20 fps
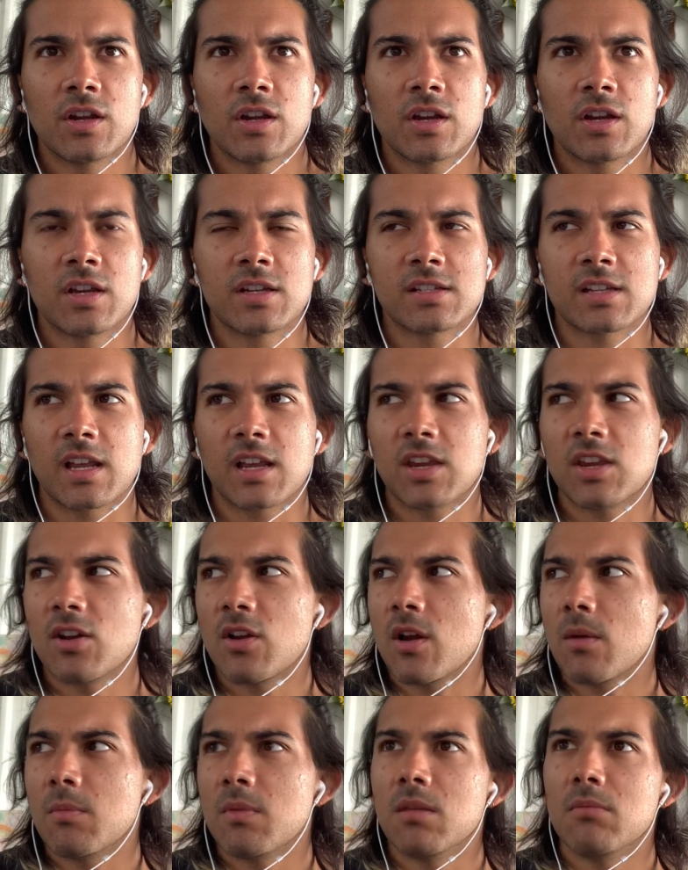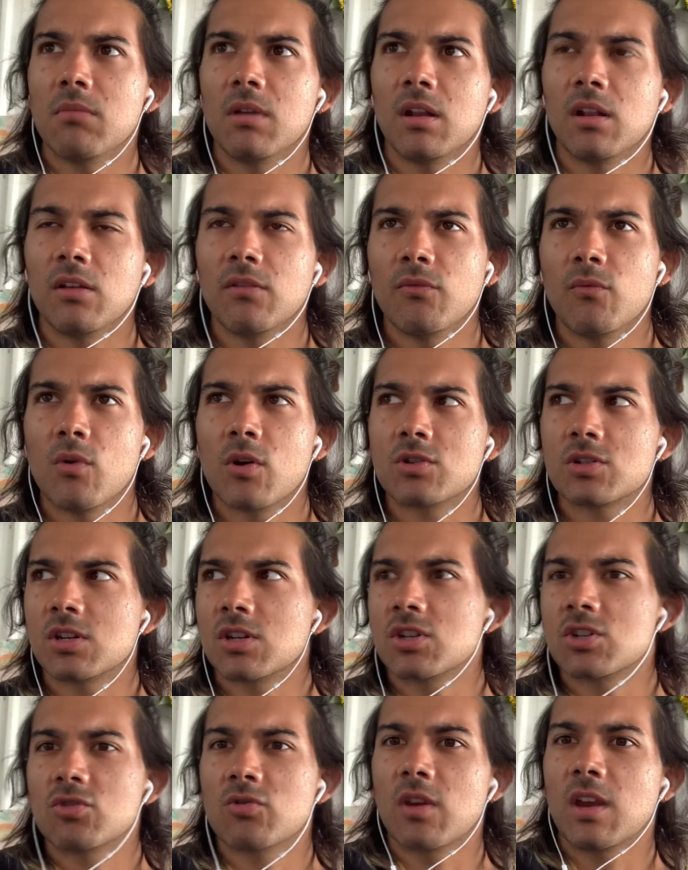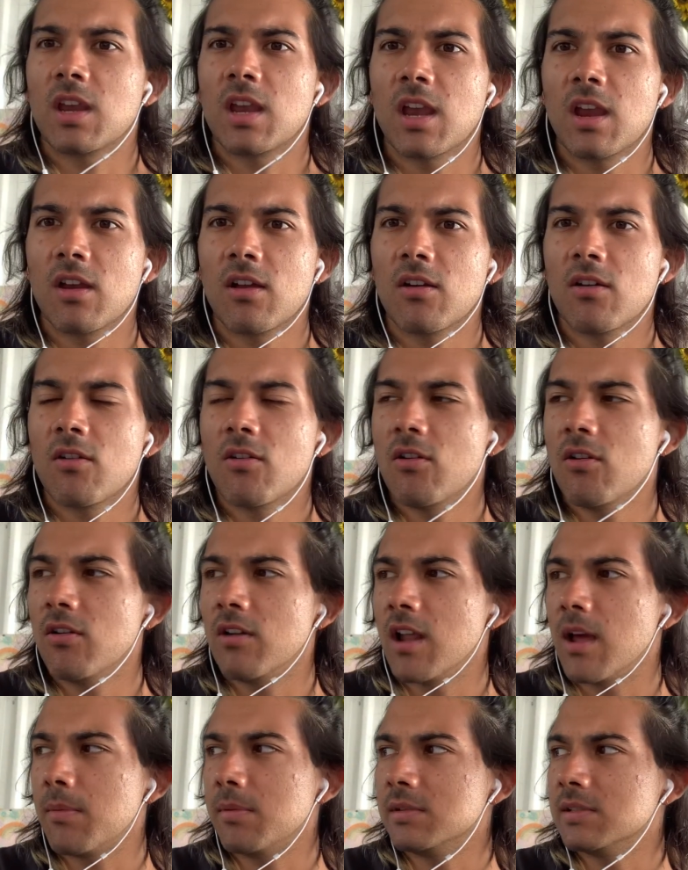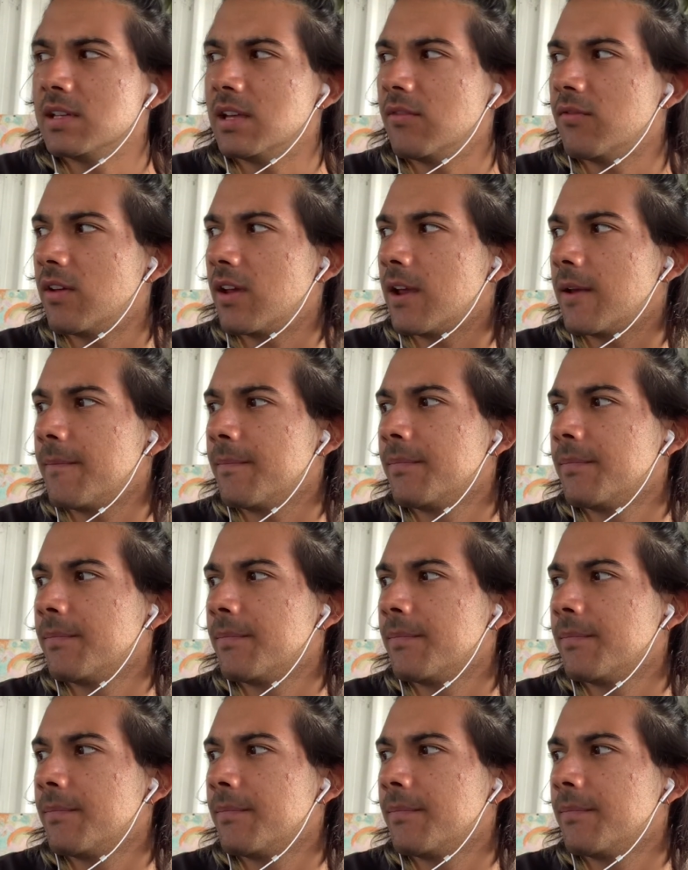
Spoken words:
Because like, I'm in the middle of watching Shrinking on Apple TV.